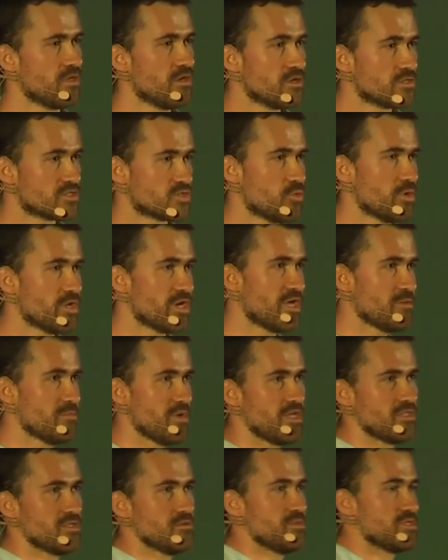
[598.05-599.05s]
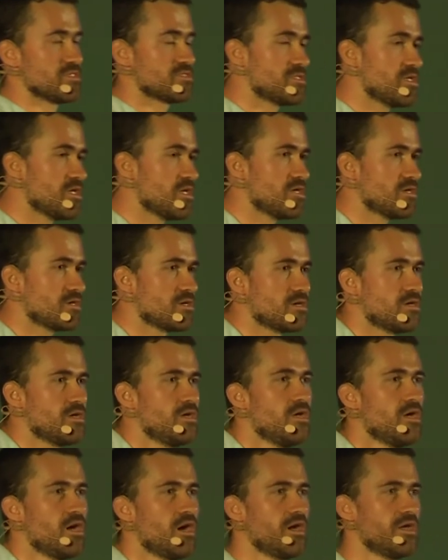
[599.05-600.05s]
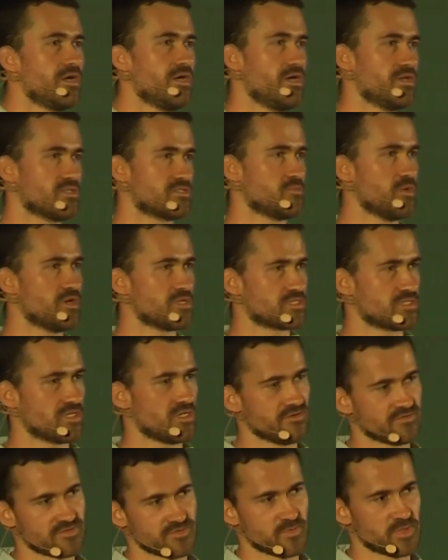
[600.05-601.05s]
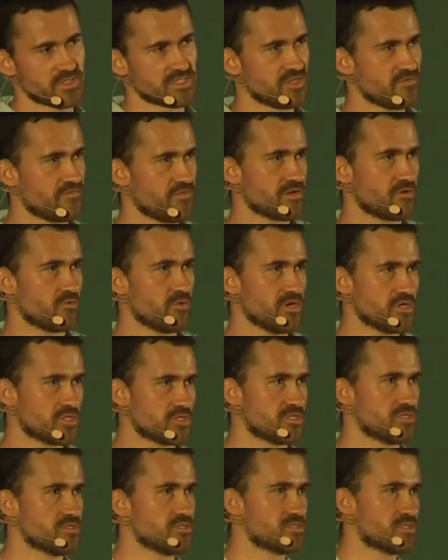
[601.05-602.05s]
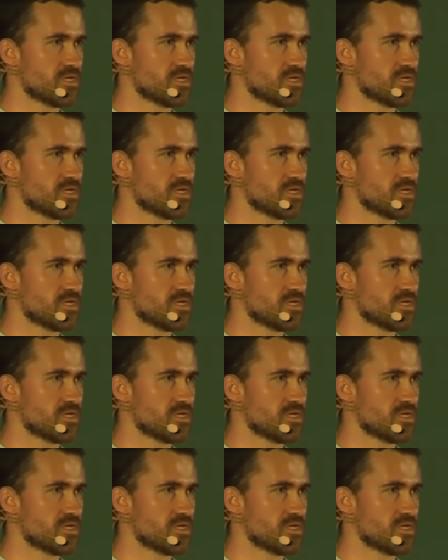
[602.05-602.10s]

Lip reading: So when I made a mistake, I asked myself specific questions,